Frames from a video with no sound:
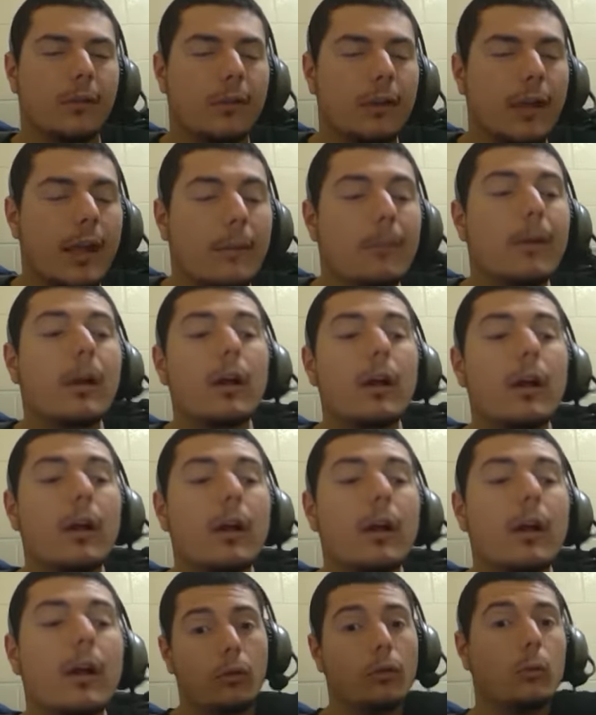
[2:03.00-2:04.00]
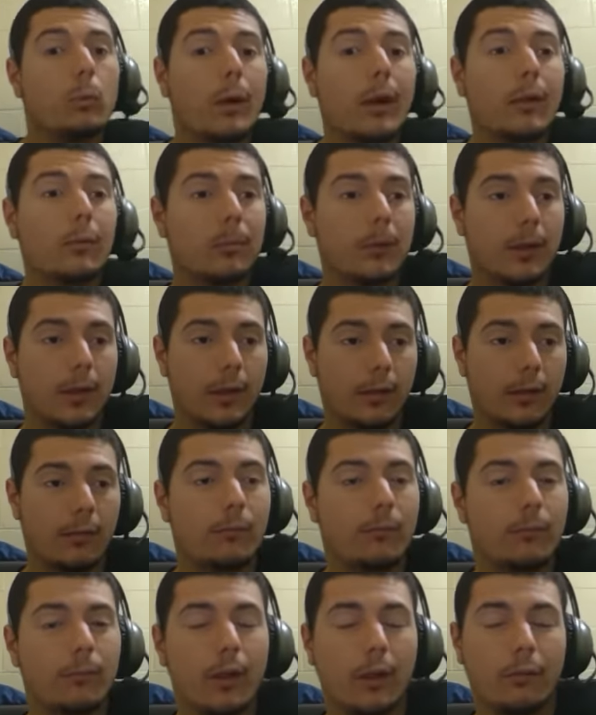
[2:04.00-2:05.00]
in them. Russell Westbrook
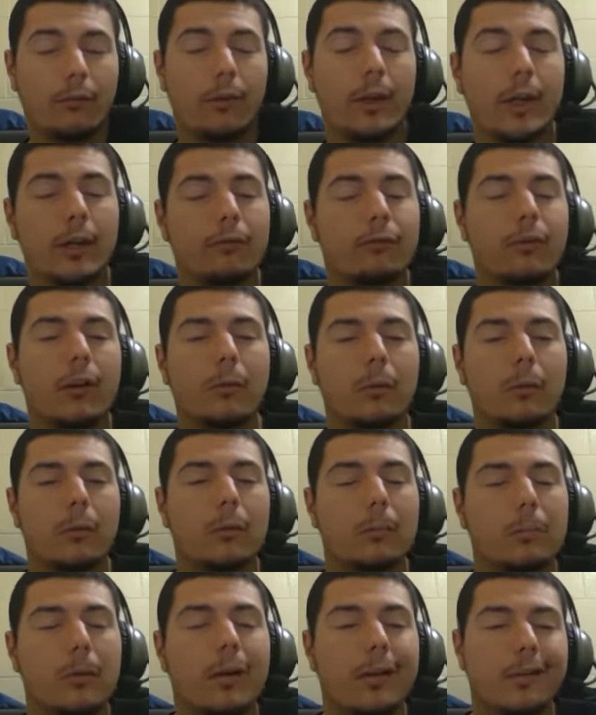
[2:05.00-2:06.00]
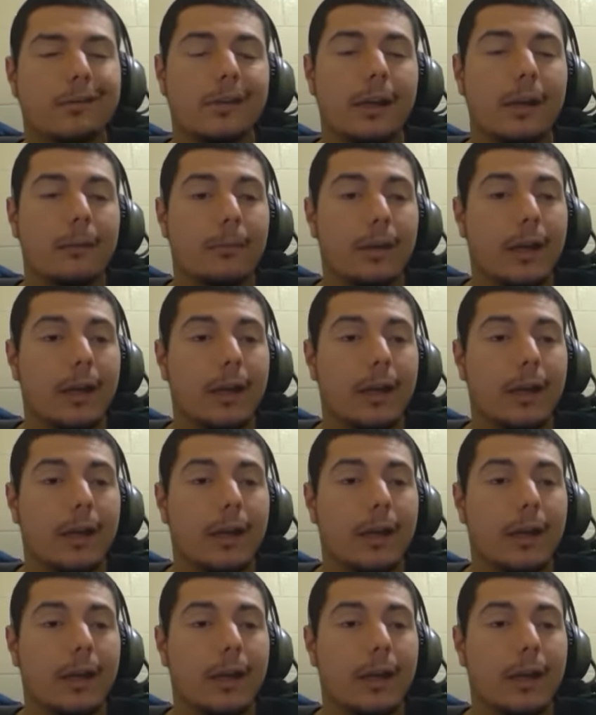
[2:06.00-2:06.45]
is very good friends with LeBron James.